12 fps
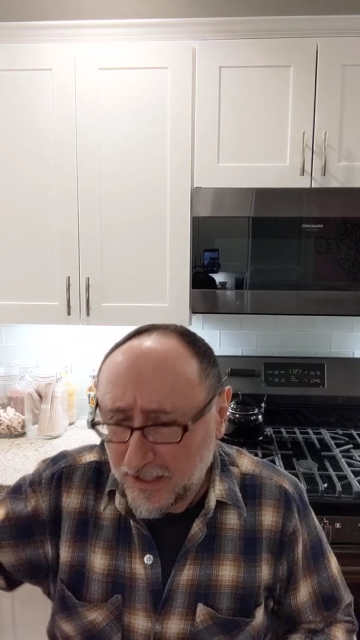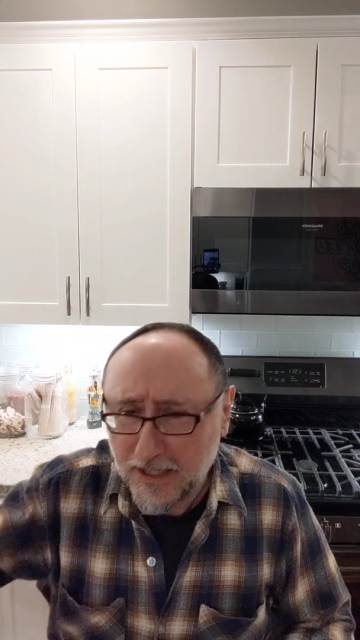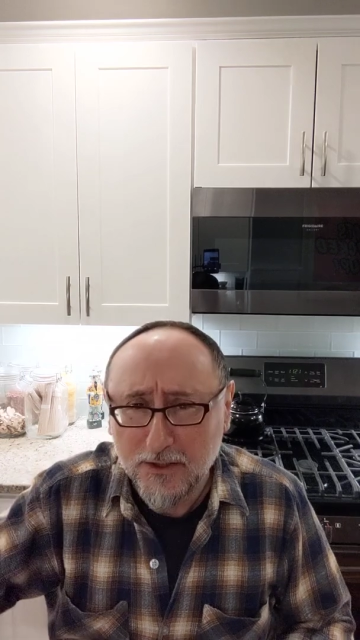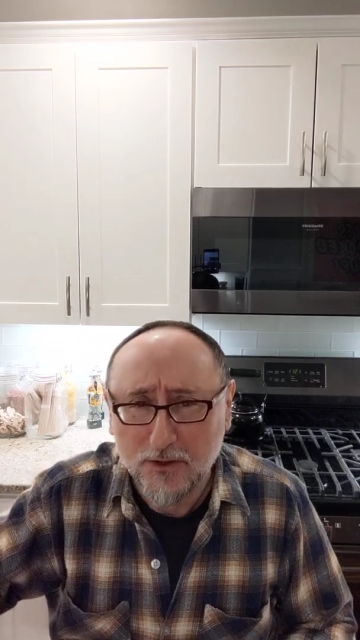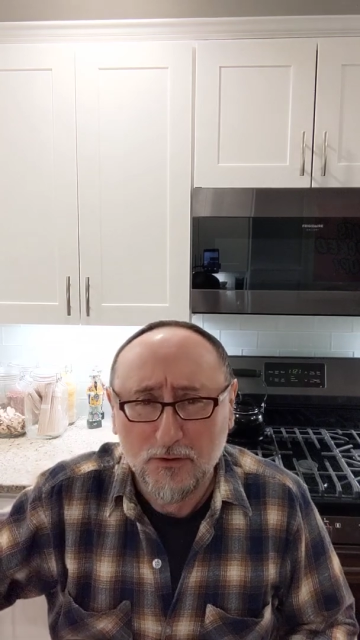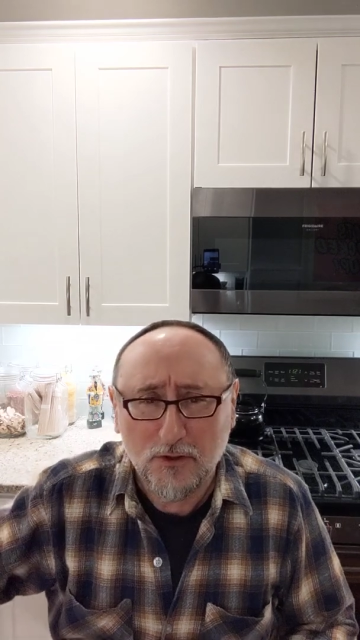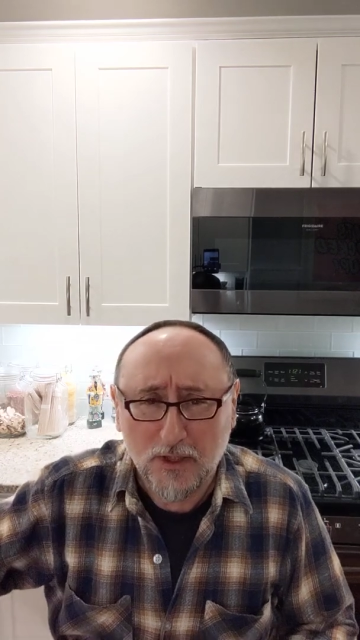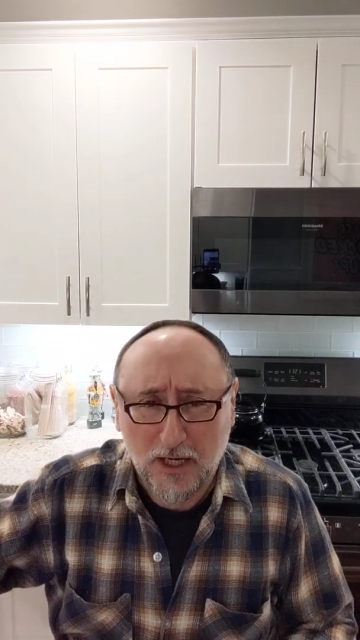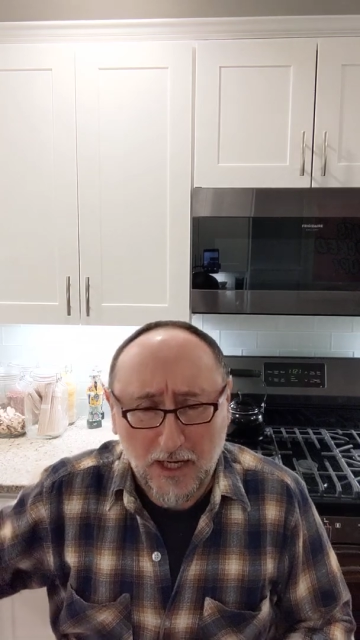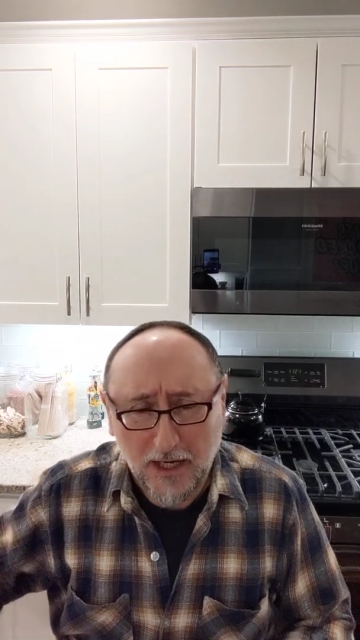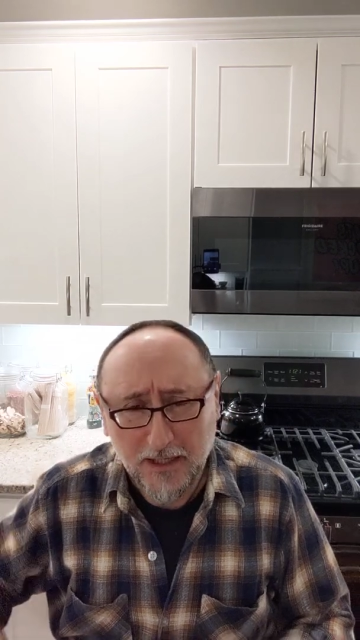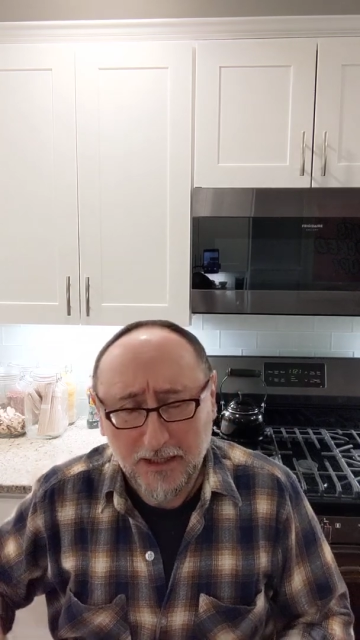dare you,
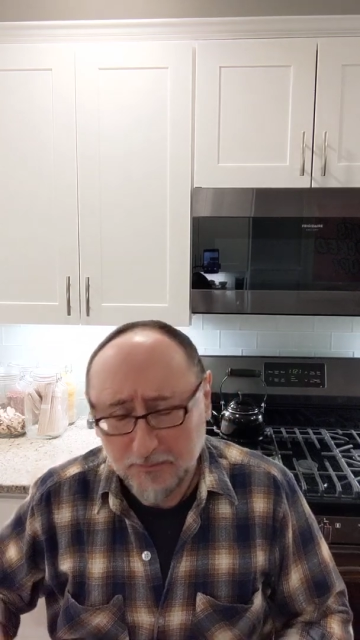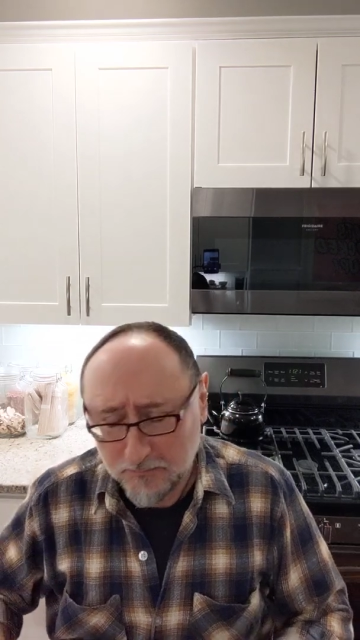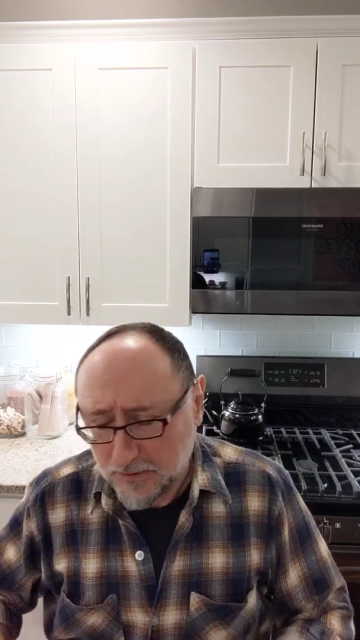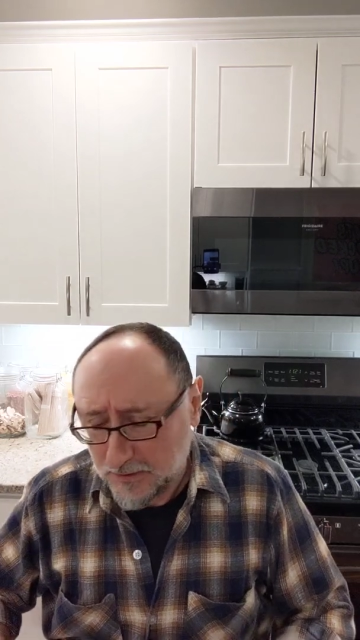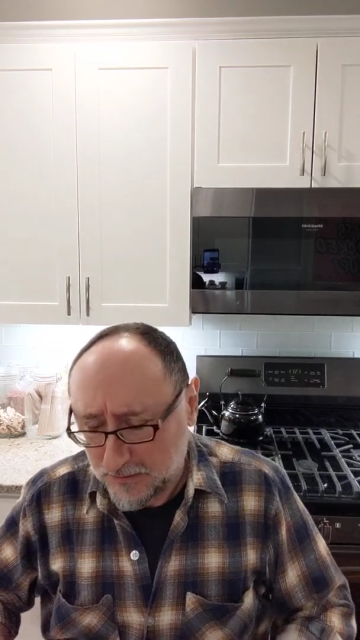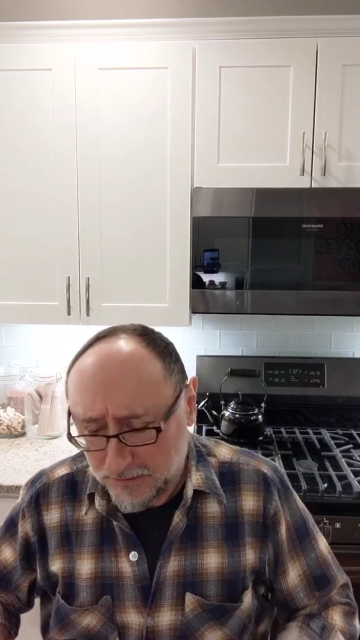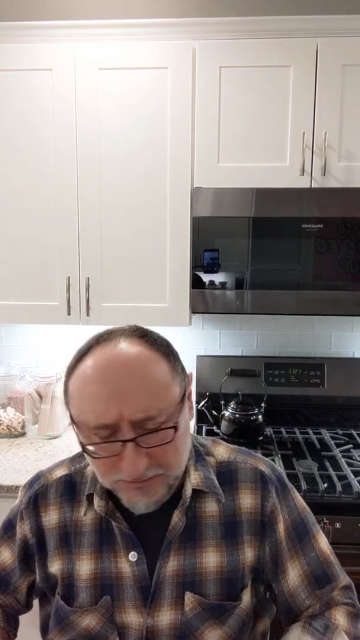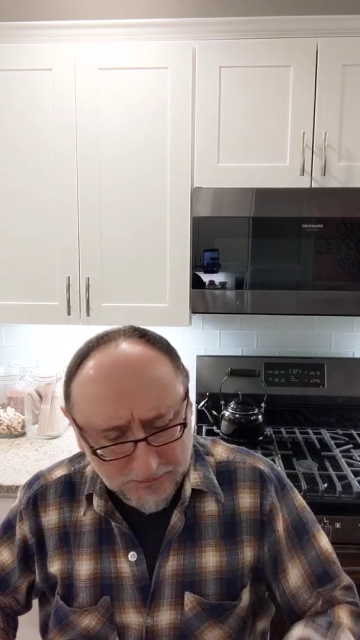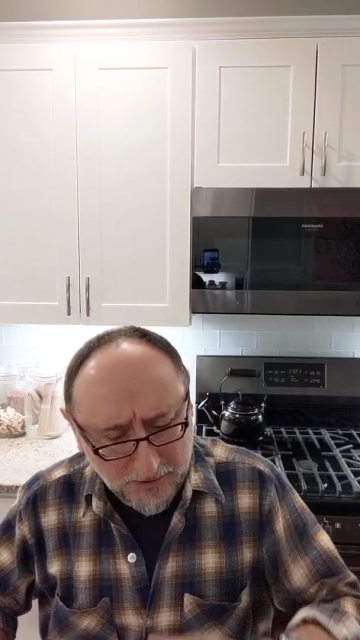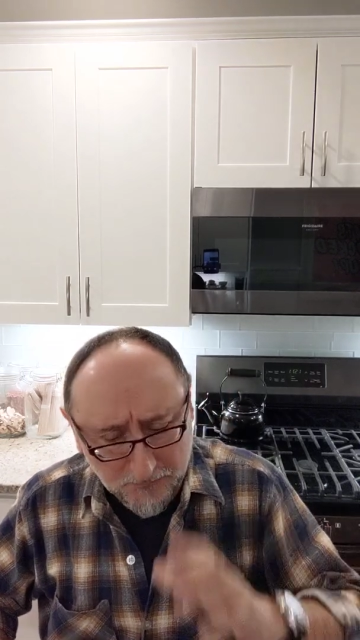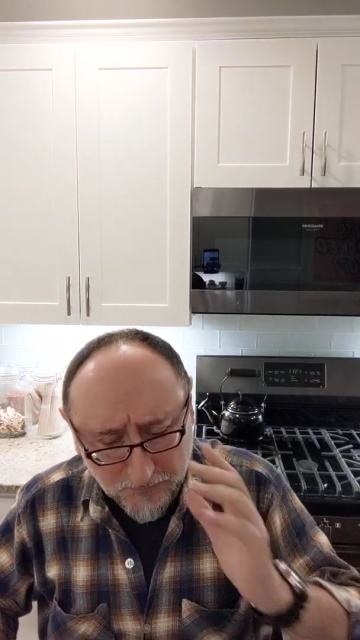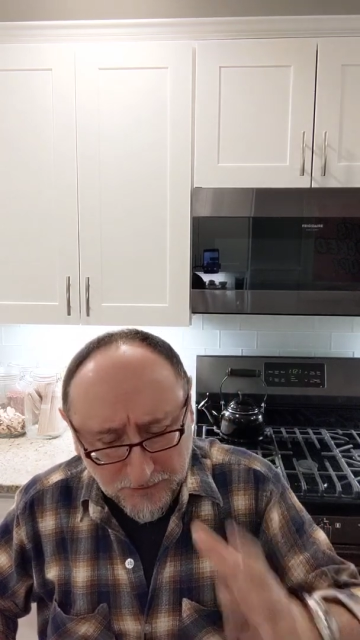I am
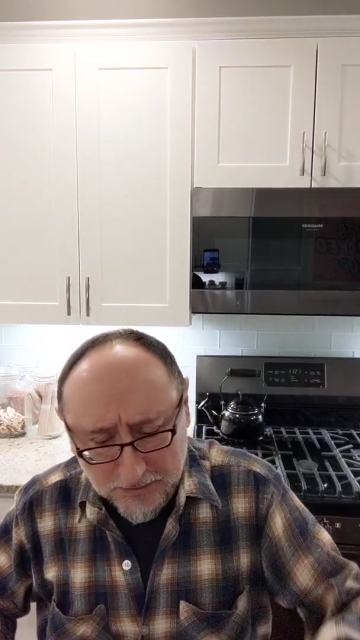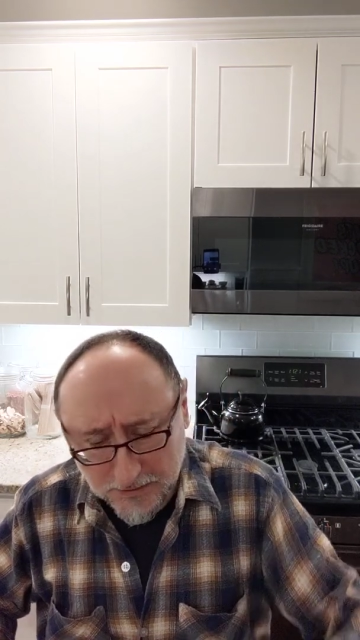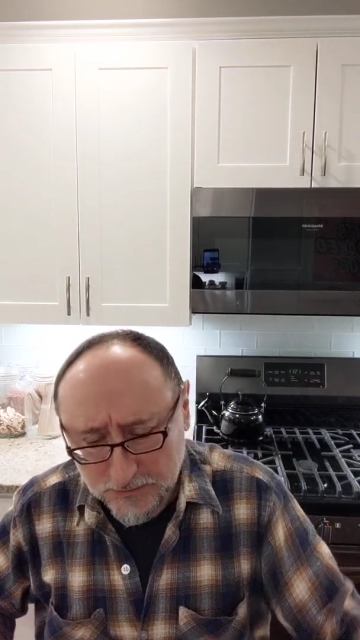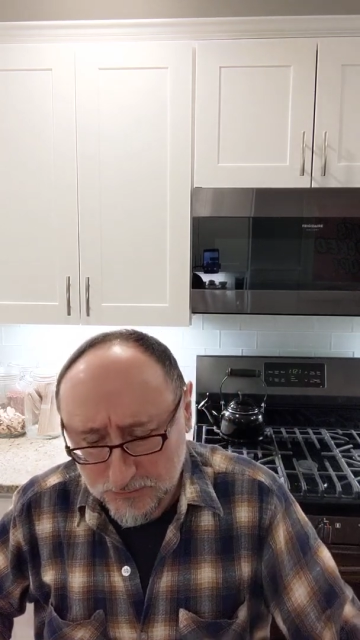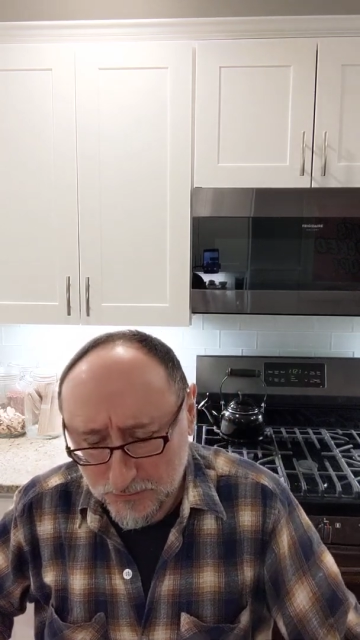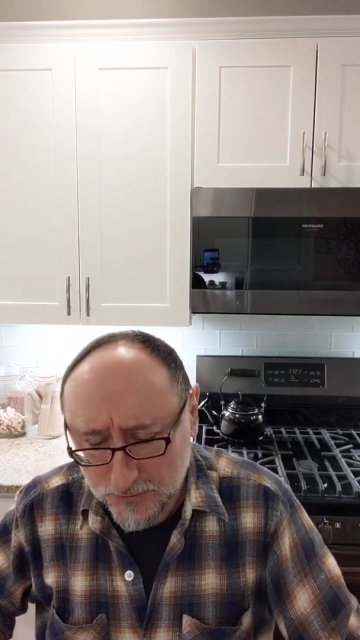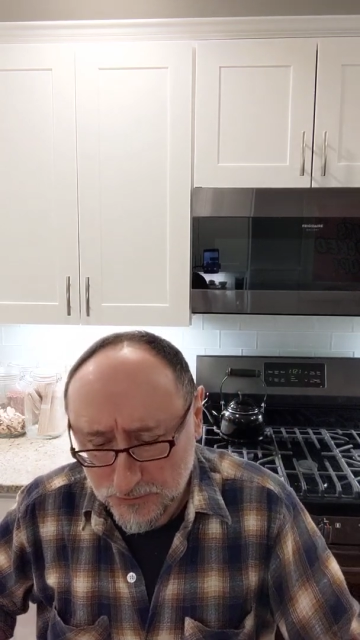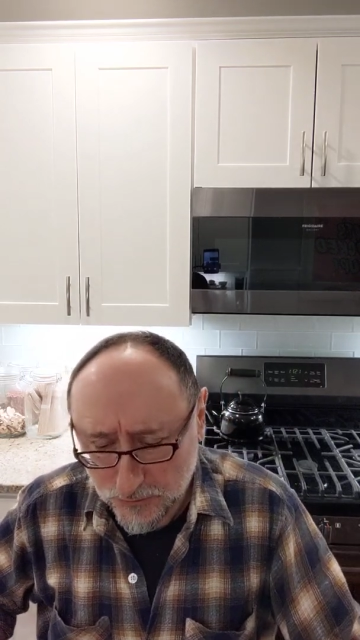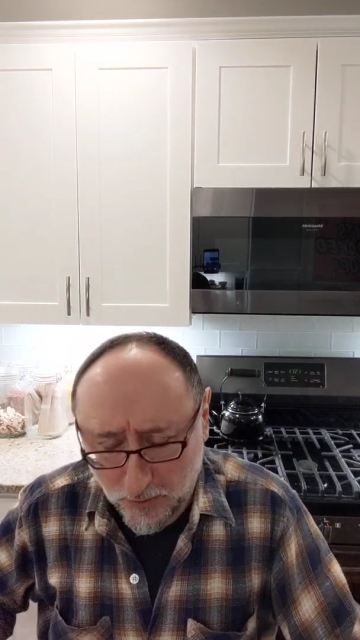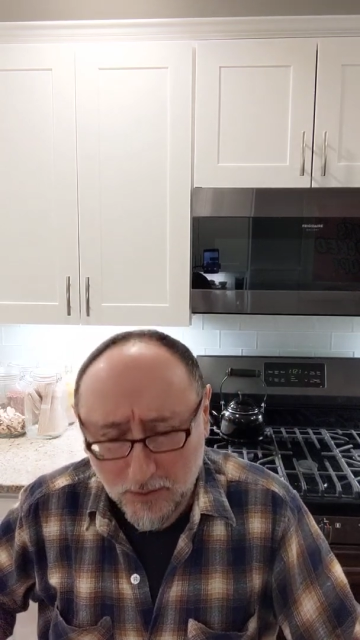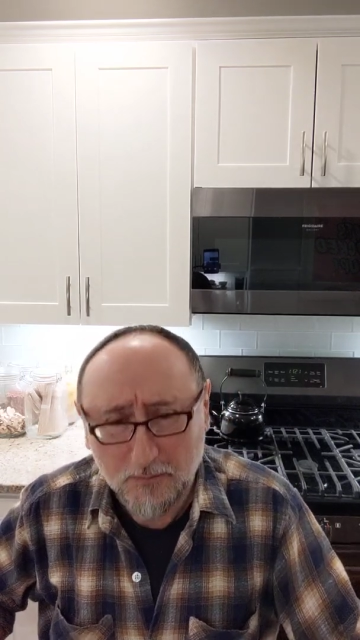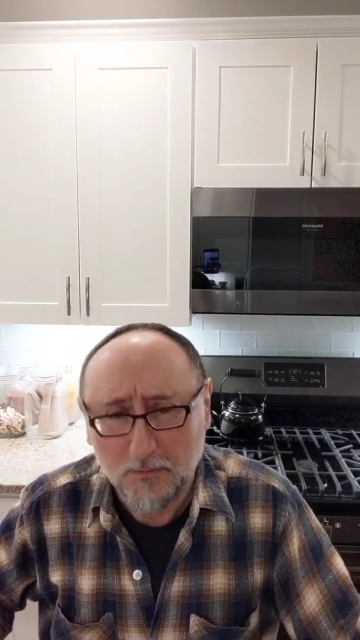a witness to this
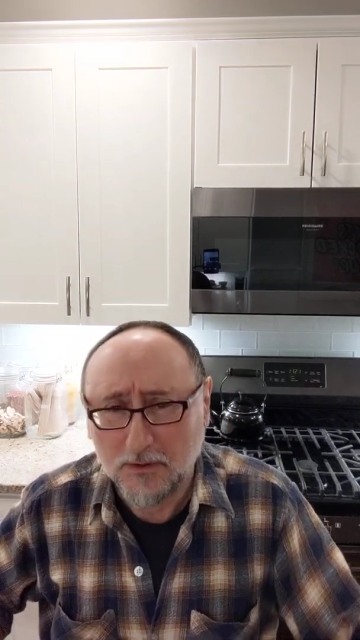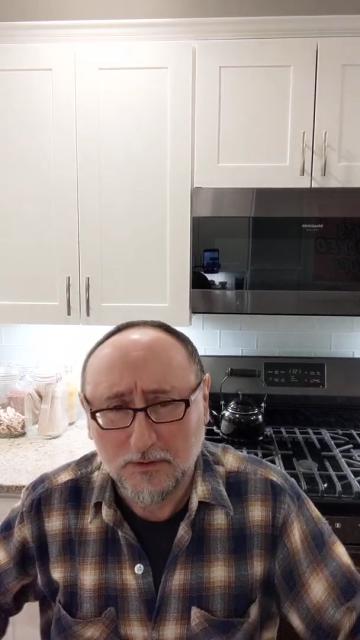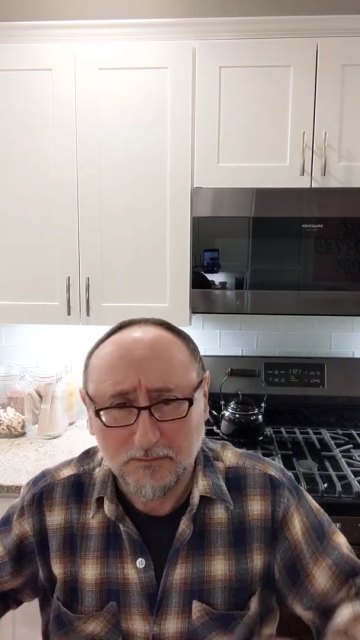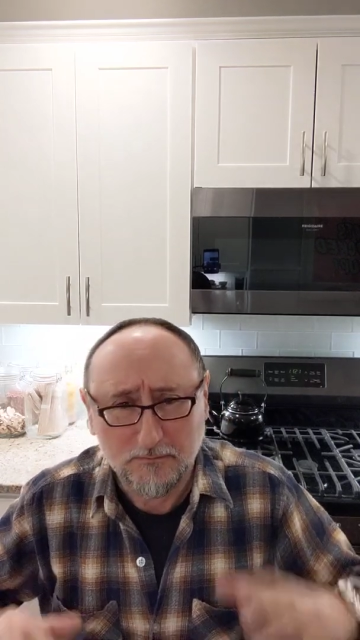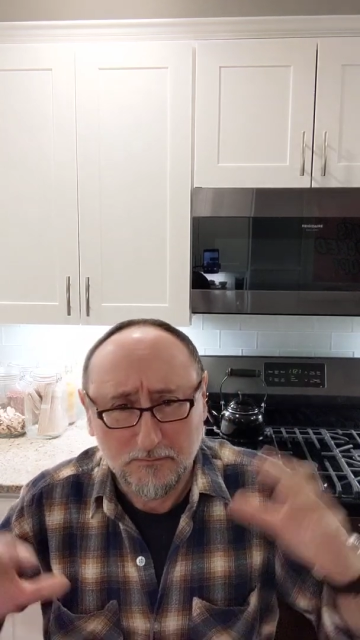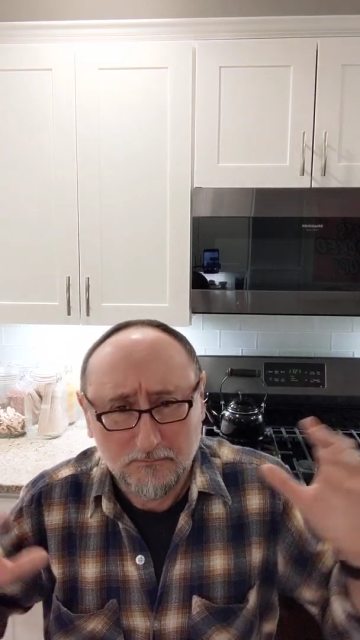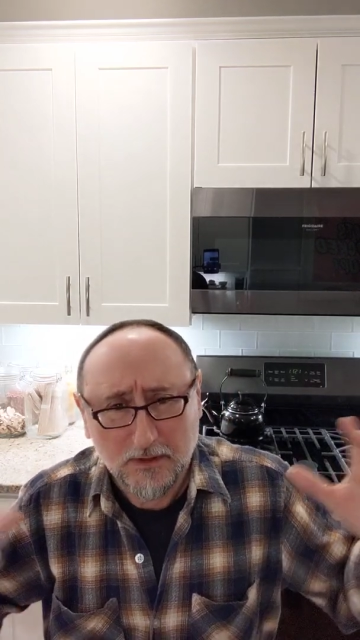horrible